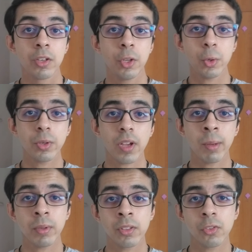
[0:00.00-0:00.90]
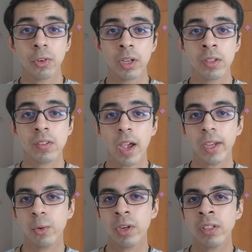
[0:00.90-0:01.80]
Due to time constraints, I
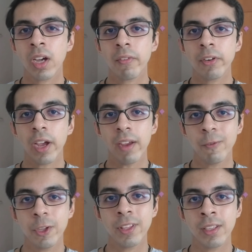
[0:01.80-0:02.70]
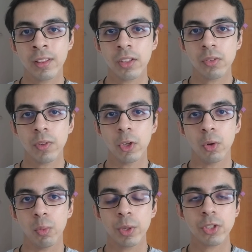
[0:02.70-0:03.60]
couldn't cover everything in this video,
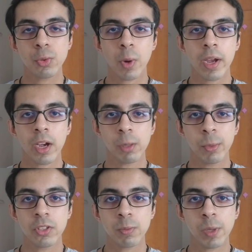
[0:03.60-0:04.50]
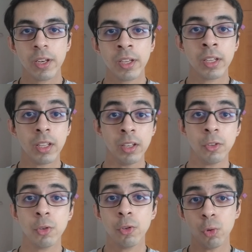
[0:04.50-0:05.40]
which is why I'll be splitting it
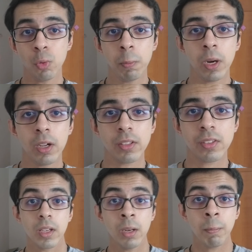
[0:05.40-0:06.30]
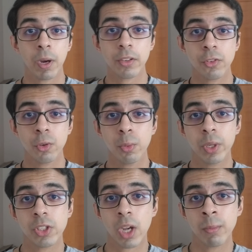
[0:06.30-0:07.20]
into two parts. In part 2,
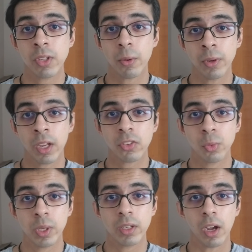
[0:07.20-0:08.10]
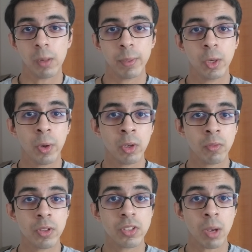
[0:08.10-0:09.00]
which comes out next week, I'll be going
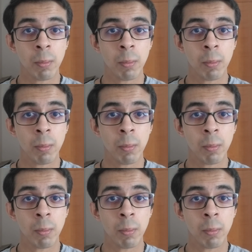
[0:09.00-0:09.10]
over some